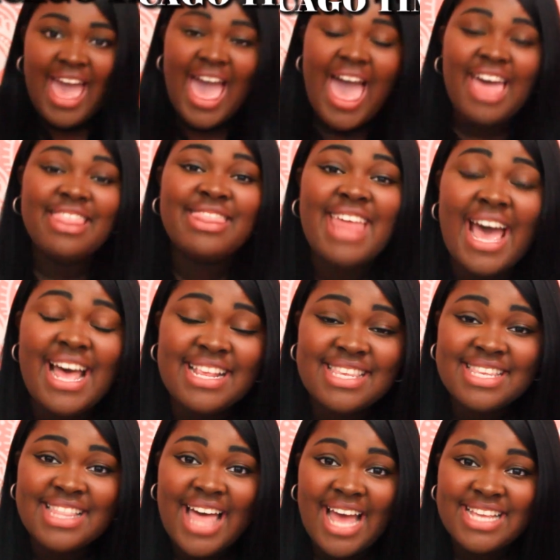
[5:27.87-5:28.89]
And that's
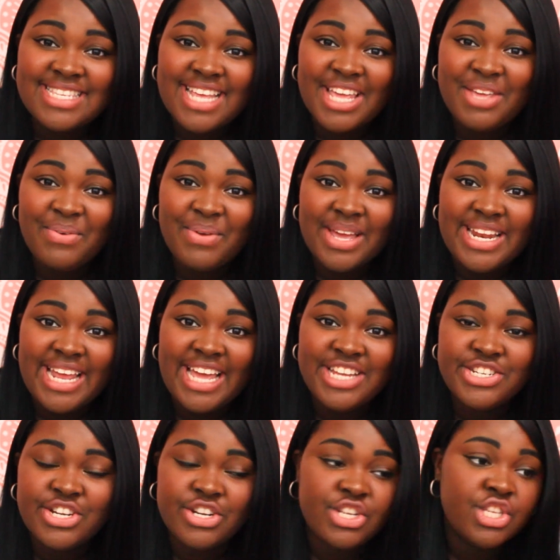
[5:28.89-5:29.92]
the last day you can
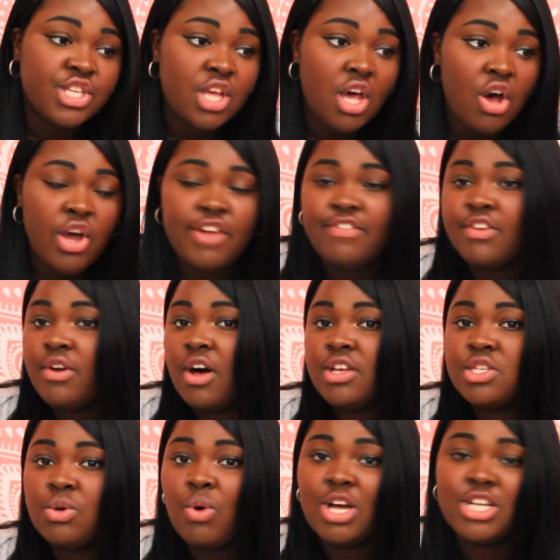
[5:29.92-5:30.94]
enter. So if you
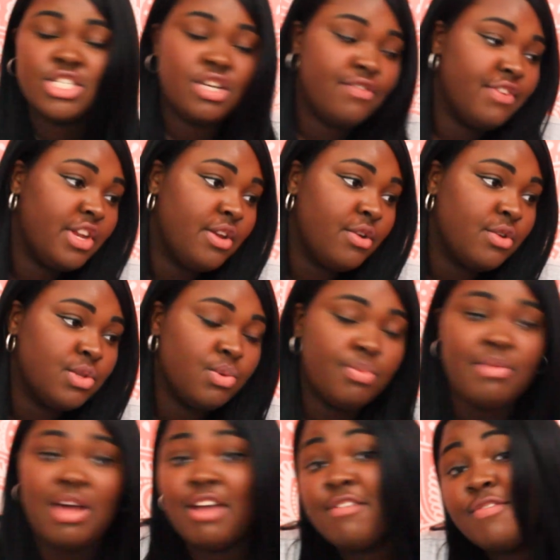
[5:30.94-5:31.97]
also watch your videos
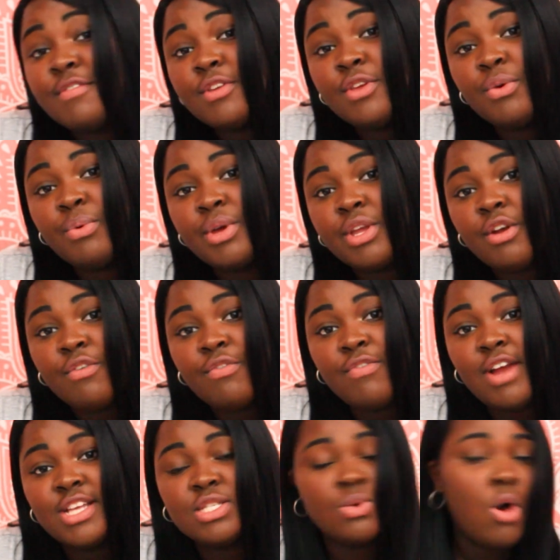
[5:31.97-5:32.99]
with my, you and your
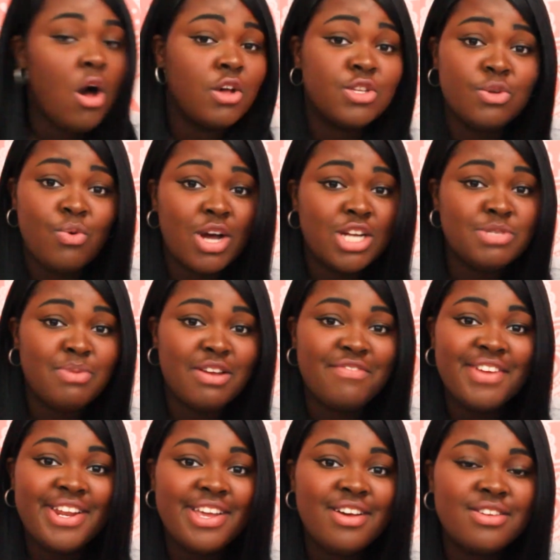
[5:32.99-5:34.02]
friends will also watch my
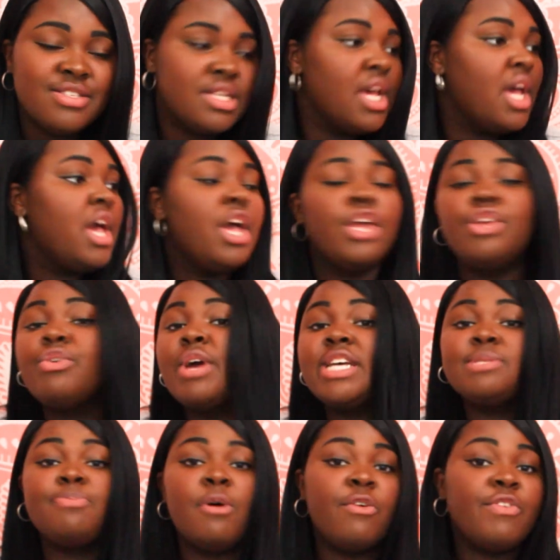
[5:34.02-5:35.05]
videos. You
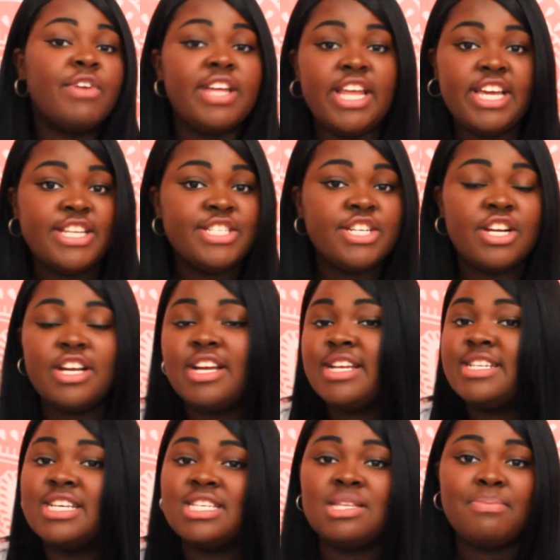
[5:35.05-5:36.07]
guys both can enter,
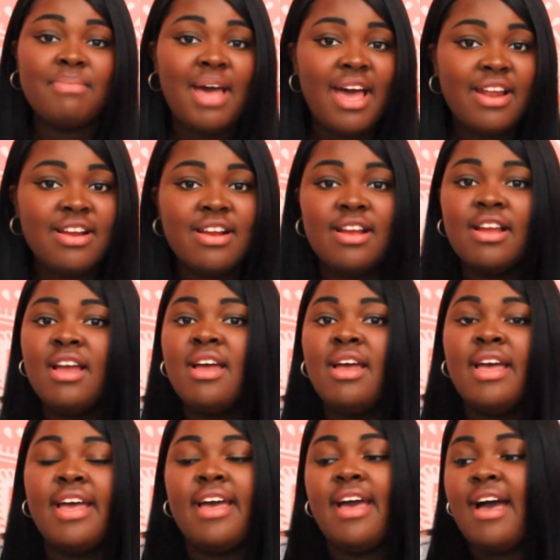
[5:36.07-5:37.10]
doesn't matter.
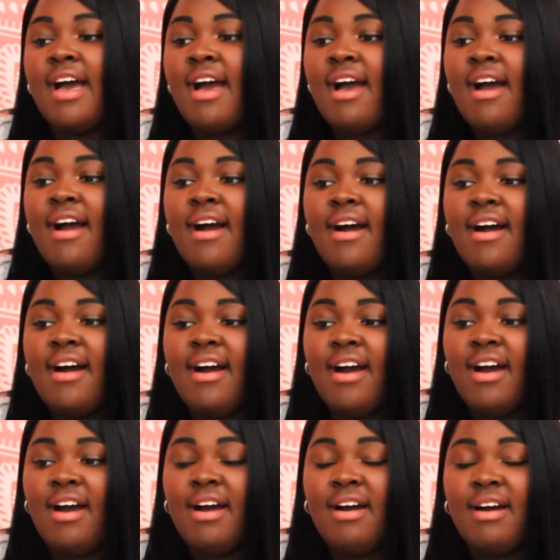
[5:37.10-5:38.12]

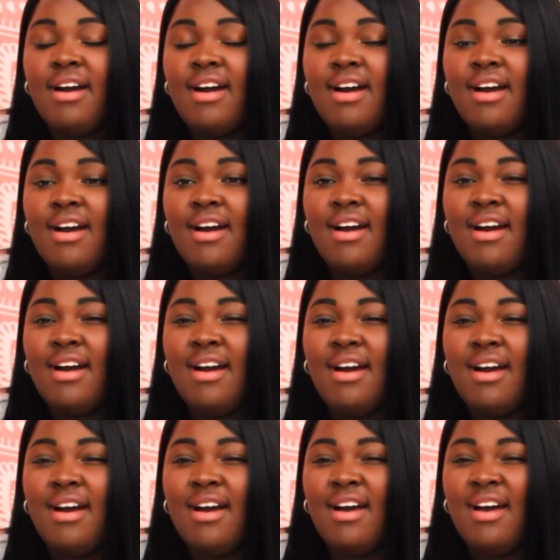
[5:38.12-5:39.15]

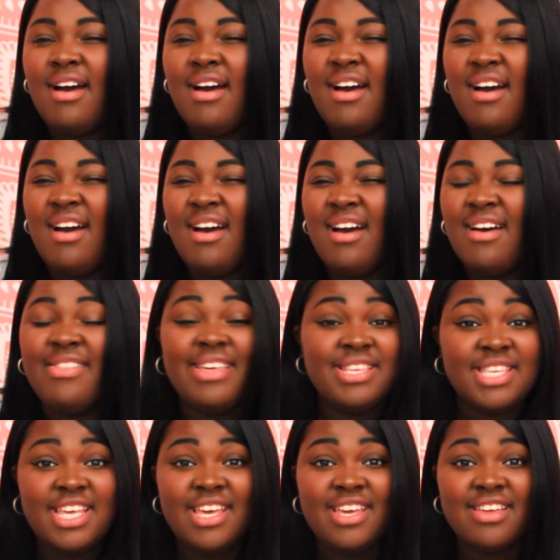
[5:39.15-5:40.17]
Uh,
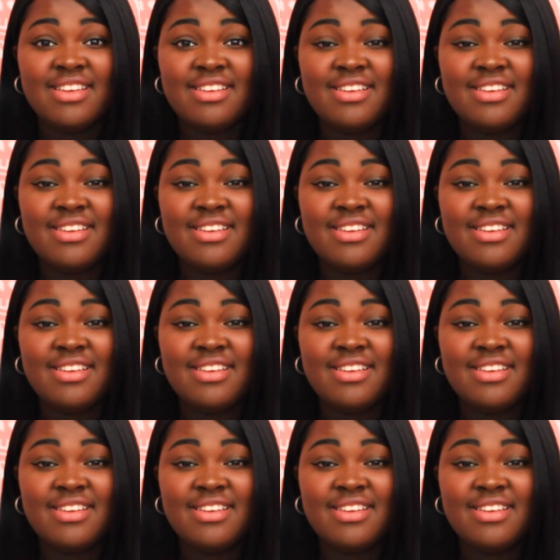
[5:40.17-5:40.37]
that's it.